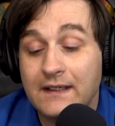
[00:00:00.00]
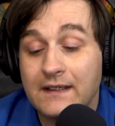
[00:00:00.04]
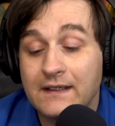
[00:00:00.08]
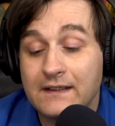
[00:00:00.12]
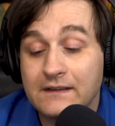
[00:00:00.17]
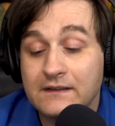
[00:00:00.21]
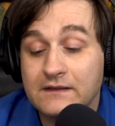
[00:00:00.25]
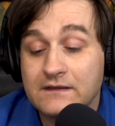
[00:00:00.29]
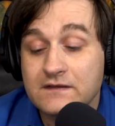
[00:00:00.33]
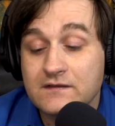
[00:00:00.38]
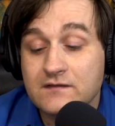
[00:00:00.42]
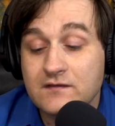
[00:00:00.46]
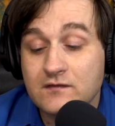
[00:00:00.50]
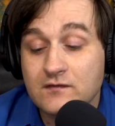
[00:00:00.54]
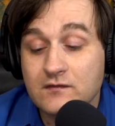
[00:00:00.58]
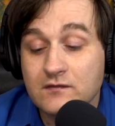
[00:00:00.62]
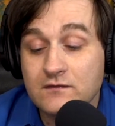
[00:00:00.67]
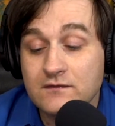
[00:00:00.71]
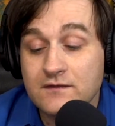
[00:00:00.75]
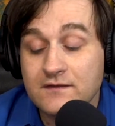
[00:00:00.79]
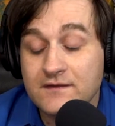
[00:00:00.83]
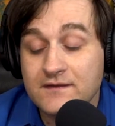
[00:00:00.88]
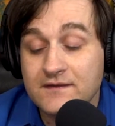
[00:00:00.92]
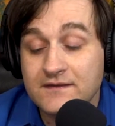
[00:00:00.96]
It is true
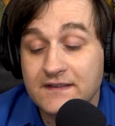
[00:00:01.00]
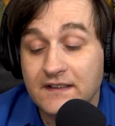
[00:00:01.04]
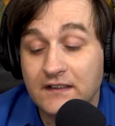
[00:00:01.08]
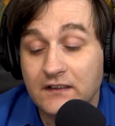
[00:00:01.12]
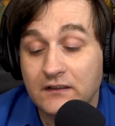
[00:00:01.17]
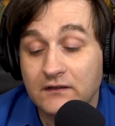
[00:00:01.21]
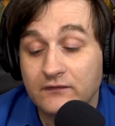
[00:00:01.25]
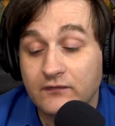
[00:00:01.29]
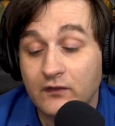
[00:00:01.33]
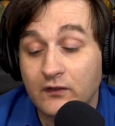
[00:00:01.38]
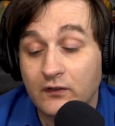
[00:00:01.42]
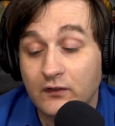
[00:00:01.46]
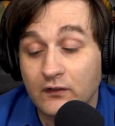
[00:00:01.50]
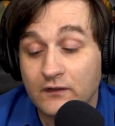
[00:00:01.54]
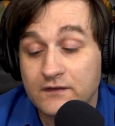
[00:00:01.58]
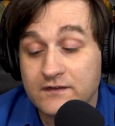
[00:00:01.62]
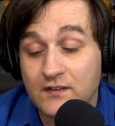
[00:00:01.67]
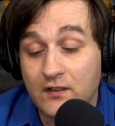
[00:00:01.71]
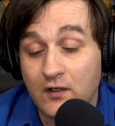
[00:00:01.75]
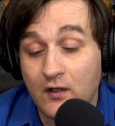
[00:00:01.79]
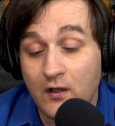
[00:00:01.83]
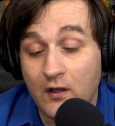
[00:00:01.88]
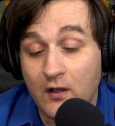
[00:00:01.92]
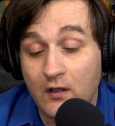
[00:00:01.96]
that the tariff hurts
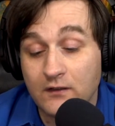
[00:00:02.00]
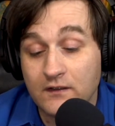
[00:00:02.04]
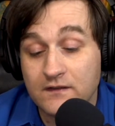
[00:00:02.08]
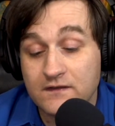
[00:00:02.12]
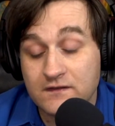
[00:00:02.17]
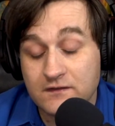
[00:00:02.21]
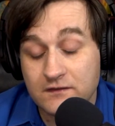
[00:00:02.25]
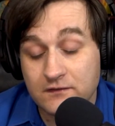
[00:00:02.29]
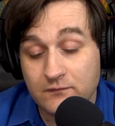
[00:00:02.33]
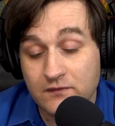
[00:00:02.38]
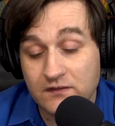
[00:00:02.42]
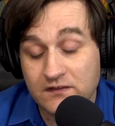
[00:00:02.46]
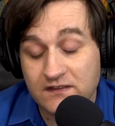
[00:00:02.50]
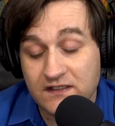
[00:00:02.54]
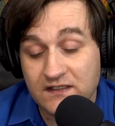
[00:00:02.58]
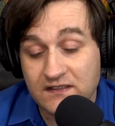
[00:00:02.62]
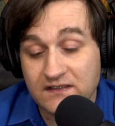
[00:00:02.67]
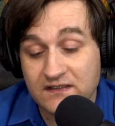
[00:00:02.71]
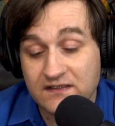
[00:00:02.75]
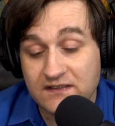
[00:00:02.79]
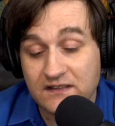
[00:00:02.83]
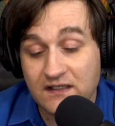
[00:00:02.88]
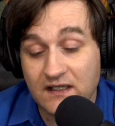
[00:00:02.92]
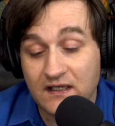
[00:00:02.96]
all consumers as
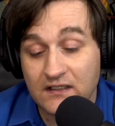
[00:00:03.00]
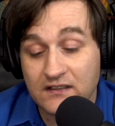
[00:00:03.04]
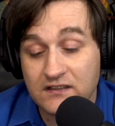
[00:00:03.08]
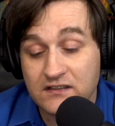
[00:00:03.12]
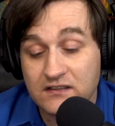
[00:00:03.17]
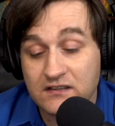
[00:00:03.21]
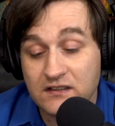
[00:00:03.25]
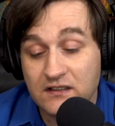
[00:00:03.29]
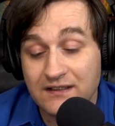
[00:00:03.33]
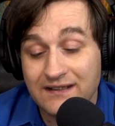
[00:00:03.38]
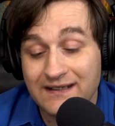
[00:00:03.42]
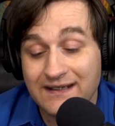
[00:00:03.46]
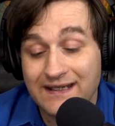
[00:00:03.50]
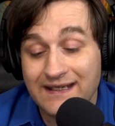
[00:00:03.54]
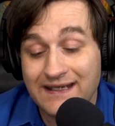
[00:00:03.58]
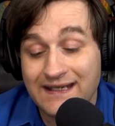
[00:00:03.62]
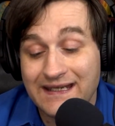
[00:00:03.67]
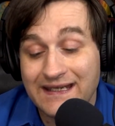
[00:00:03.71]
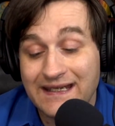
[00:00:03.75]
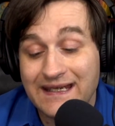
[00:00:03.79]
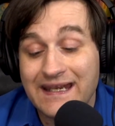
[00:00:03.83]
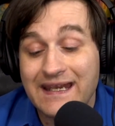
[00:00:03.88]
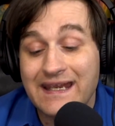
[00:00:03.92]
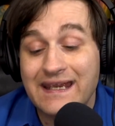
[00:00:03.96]
such.
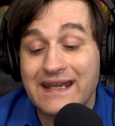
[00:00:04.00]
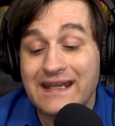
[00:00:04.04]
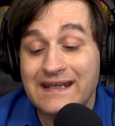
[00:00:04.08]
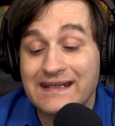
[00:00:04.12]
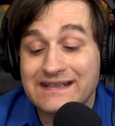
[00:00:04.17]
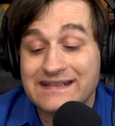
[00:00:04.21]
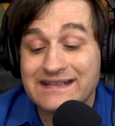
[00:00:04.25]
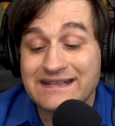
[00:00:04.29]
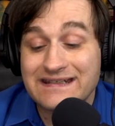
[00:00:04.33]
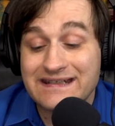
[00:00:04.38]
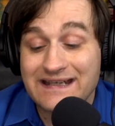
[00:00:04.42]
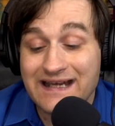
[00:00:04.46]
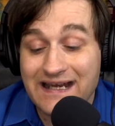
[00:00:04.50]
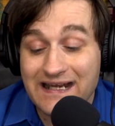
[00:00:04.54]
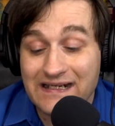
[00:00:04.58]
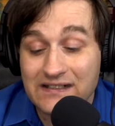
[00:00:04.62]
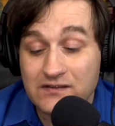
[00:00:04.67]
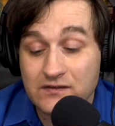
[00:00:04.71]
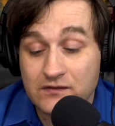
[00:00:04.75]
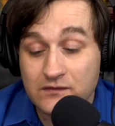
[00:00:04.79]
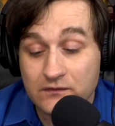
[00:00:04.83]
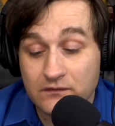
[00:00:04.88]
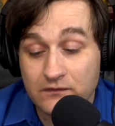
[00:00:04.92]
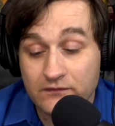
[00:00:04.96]
It is not
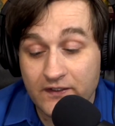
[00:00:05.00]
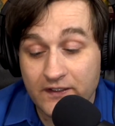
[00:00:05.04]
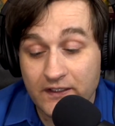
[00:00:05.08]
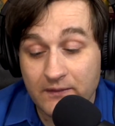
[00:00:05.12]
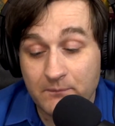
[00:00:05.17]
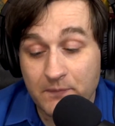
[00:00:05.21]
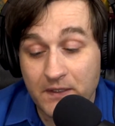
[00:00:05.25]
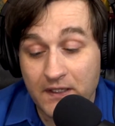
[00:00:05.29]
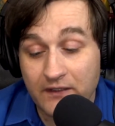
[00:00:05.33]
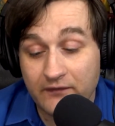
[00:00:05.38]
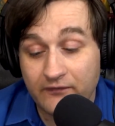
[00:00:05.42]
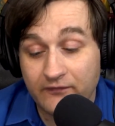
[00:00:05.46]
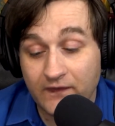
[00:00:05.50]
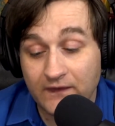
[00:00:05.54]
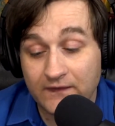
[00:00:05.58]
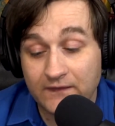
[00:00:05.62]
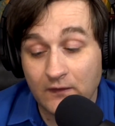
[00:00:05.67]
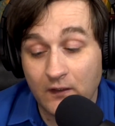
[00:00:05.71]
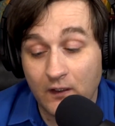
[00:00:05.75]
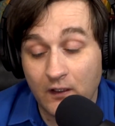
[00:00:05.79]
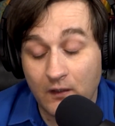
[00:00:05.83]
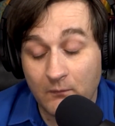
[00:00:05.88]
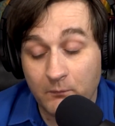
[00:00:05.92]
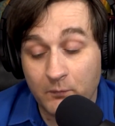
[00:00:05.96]
true that it benefits
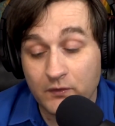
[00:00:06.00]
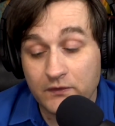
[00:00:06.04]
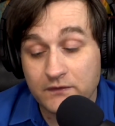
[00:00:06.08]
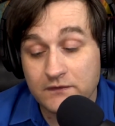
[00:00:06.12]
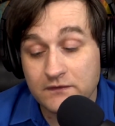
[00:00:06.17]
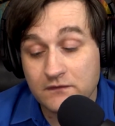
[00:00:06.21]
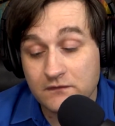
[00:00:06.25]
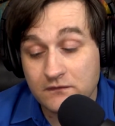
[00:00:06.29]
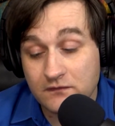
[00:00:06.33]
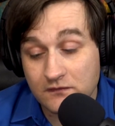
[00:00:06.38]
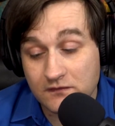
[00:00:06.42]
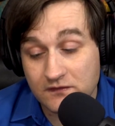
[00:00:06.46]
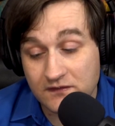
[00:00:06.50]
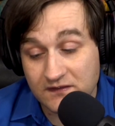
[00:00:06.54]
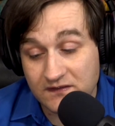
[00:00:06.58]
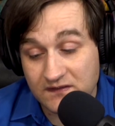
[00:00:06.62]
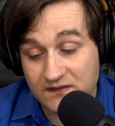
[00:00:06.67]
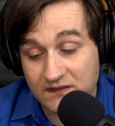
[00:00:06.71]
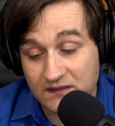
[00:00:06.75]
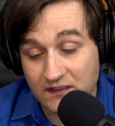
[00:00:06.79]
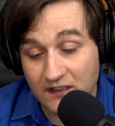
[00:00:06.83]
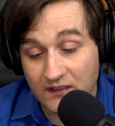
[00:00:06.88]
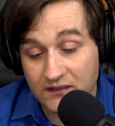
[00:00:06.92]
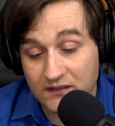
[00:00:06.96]
all producers as
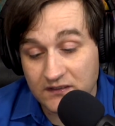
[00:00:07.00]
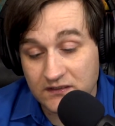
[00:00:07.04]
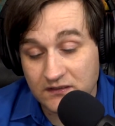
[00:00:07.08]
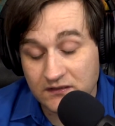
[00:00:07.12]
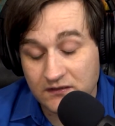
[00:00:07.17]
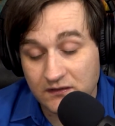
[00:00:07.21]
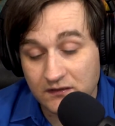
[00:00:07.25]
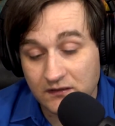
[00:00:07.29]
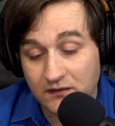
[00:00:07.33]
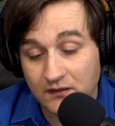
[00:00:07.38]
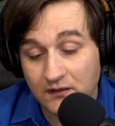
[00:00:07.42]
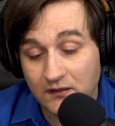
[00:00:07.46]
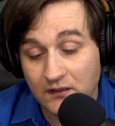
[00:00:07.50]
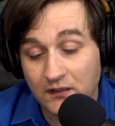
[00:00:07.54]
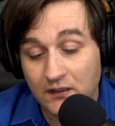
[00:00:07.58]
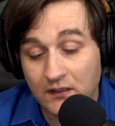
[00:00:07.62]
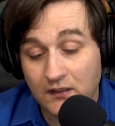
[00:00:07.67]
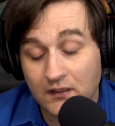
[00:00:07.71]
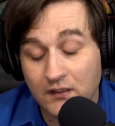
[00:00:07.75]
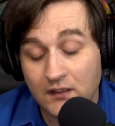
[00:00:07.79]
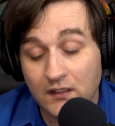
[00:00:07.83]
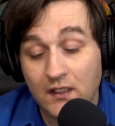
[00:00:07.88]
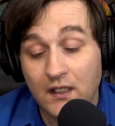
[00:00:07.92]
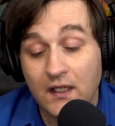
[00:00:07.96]
such.
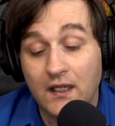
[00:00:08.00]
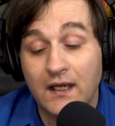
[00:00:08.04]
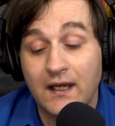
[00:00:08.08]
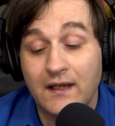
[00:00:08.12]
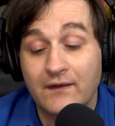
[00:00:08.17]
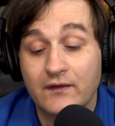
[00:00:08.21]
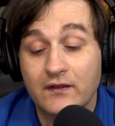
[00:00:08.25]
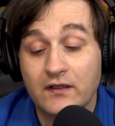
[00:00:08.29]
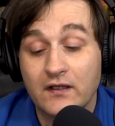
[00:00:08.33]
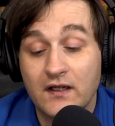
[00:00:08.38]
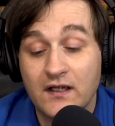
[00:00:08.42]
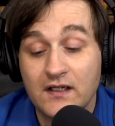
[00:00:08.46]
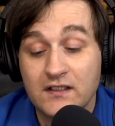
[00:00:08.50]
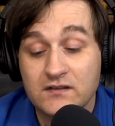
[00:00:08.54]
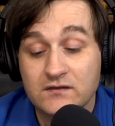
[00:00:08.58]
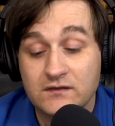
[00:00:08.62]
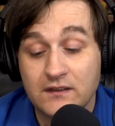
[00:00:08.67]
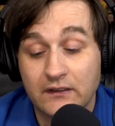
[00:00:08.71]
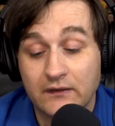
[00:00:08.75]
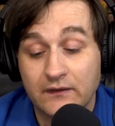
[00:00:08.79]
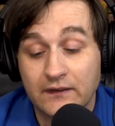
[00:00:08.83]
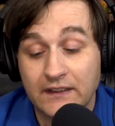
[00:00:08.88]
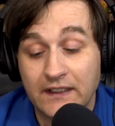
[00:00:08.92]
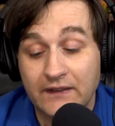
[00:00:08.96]
On the
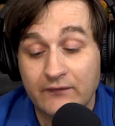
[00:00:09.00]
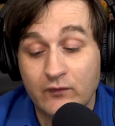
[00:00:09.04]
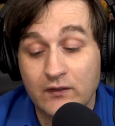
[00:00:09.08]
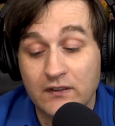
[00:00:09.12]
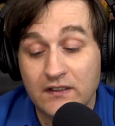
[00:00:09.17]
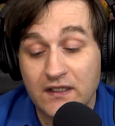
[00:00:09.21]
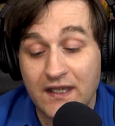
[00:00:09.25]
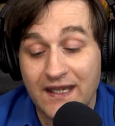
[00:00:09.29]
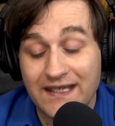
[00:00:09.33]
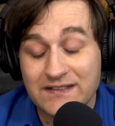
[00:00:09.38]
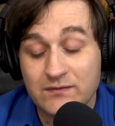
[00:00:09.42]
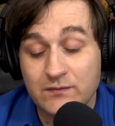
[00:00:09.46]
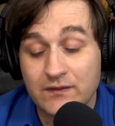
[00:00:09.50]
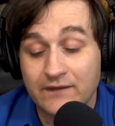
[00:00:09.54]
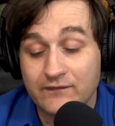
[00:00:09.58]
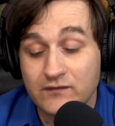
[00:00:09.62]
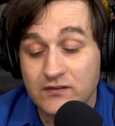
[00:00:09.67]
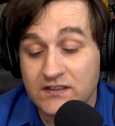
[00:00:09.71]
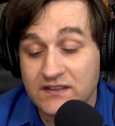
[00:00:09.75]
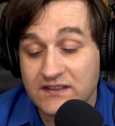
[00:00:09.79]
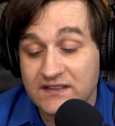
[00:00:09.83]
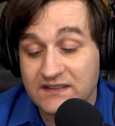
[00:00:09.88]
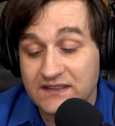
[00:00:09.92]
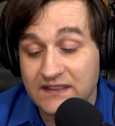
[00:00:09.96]
contrary, as we have
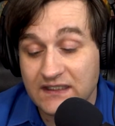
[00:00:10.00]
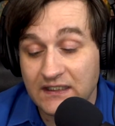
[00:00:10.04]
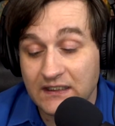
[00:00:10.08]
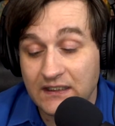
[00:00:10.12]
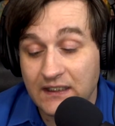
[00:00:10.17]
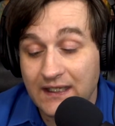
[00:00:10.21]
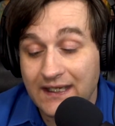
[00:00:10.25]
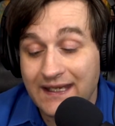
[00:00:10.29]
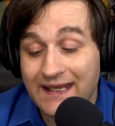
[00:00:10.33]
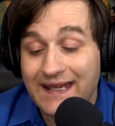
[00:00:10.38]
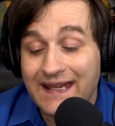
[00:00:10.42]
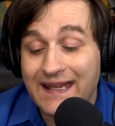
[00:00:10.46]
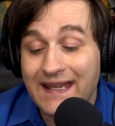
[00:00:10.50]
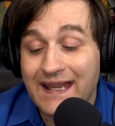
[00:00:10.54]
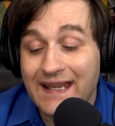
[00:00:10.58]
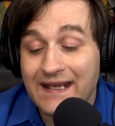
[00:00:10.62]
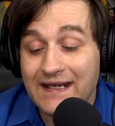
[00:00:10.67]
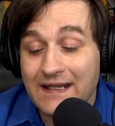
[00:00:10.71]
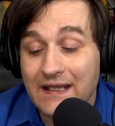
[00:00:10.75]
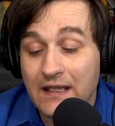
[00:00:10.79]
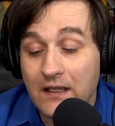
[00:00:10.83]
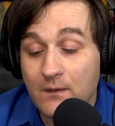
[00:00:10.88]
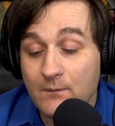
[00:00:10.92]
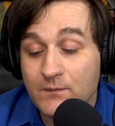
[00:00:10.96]
just seen, it
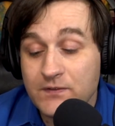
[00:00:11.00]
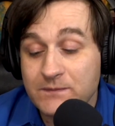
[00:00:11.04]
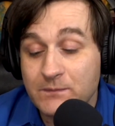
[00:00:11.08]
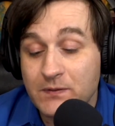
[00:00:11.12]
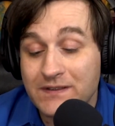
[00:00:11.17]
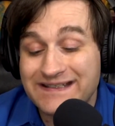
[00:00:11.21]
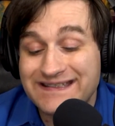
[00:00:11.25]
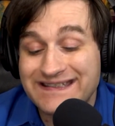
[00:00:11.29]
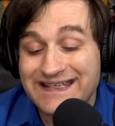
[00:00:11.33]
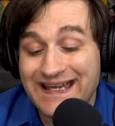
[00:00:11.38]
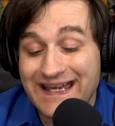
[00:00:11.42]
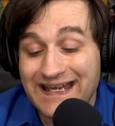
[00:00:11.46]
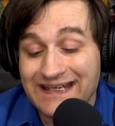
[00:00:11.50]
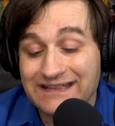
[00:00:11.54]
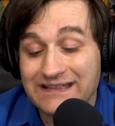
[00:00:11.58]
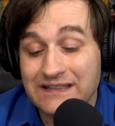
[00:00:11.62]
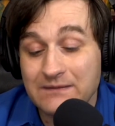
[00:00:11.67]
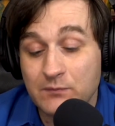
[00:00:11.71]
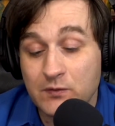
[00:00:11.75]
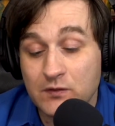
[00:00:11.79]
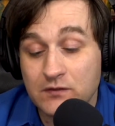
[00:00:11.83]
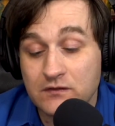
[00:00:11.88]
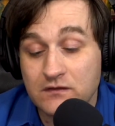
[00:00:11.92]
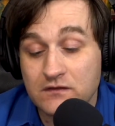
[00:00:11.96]
helps protected
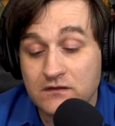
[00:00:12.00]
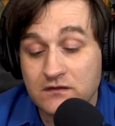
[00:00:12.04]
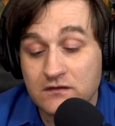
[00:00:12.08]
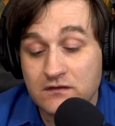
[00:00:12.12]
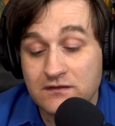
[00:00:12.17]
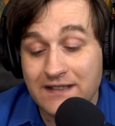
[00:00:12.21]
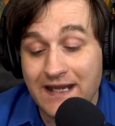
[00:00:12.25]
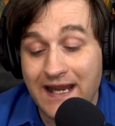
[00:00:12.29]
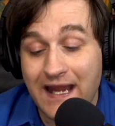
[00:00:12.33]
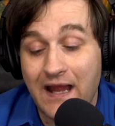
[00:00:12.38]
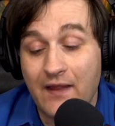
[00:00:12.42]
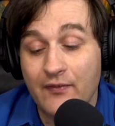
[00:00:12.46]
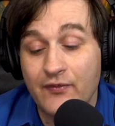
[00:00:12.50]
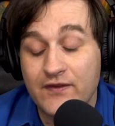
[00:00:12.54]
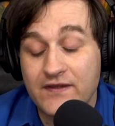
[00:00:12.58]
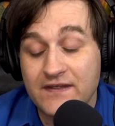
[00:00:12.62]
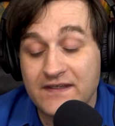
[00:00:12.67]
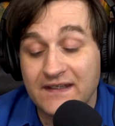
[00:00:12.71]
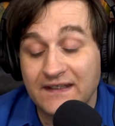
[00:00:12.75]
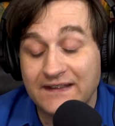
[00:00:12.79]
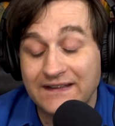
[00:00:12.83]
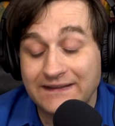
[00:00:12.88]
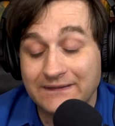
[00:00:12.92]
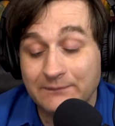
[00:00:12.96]
producers at
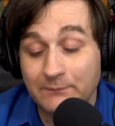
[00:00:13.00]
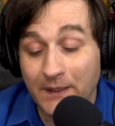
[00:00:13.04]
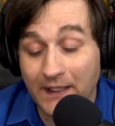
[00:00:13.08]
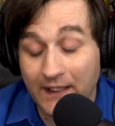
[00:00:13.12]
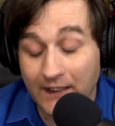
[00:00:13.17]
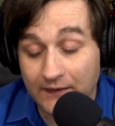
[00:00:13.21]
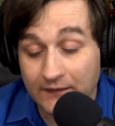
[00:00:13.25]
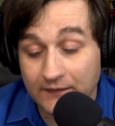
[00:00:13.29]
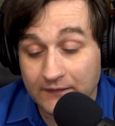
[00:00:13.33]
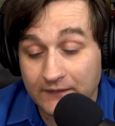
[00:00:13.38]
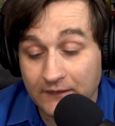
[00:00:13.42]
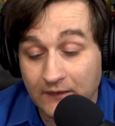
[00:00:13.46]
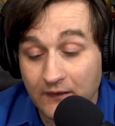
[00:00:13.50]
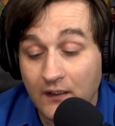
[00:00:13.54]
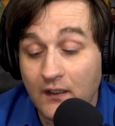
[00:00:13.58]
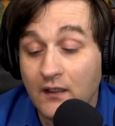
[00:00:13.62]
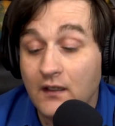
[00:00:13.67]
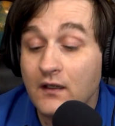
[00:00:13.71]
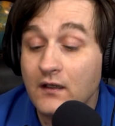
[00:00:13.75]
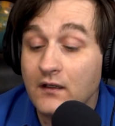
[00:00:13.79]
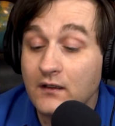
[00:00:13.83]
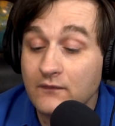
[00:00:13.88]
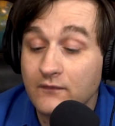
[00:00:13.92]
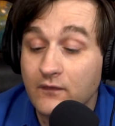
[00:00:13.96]
the expense
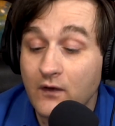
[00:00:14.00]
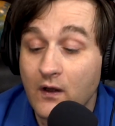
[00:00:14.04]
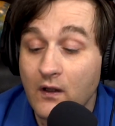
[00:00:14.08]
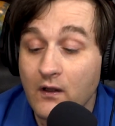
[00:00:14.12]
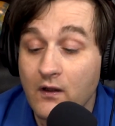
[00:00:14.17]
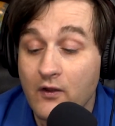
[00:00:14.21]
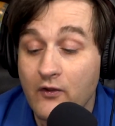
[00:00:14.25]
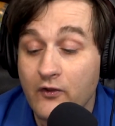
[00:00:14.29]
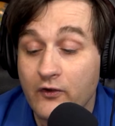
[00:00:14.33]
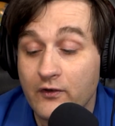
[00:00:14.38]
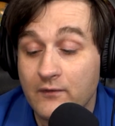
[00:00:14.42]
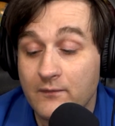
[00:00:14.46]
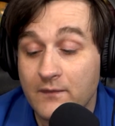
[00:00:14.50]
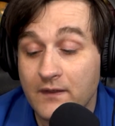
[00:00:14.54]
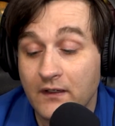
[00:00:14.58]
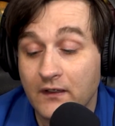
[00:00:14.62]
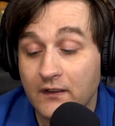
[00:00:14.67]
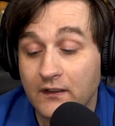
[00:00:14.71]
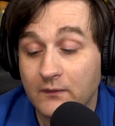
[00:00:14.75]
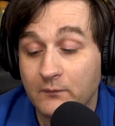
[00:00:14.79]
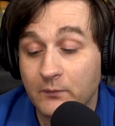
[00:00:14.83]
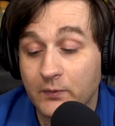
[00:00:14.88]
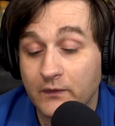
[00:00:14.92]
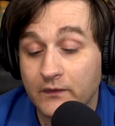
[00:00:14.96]
of all other
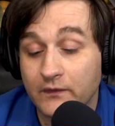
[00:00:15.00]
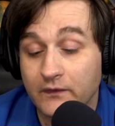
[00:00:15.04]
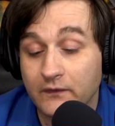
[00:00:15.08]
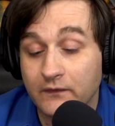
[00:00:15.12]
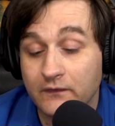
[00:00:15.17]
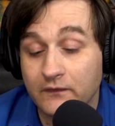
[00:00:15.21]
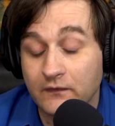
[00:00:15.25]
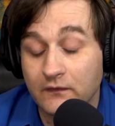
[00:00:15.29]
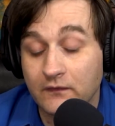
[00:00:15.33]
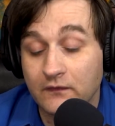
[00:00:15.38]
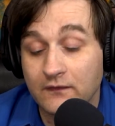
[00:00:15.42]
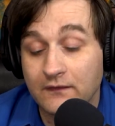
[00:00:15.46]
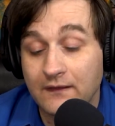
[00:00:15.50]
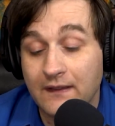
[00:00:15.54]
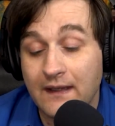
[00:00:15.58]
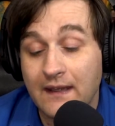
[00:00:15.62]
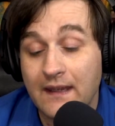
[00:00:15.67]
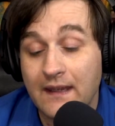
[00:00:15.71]
American producers,